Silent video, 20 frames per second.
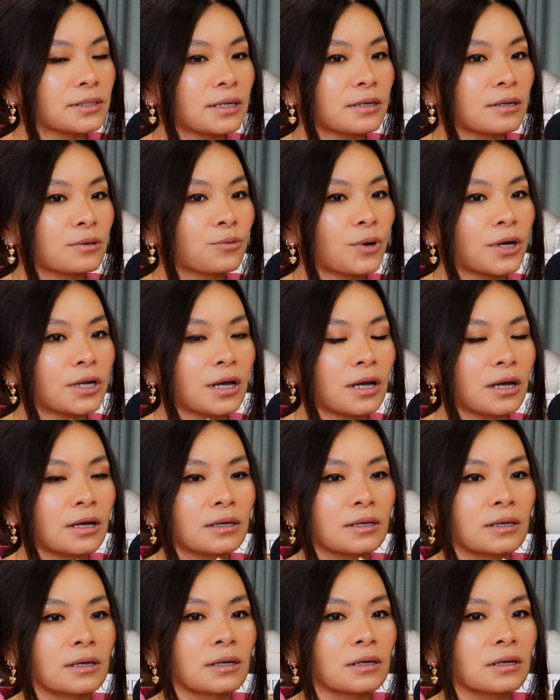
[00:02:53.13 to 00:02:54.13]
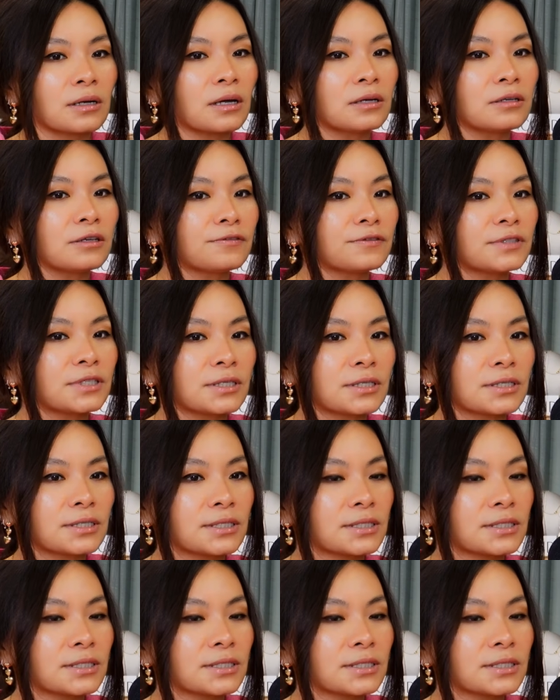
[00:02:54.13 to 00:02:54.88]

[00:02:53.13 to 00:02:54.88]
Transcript: And when I kind of did a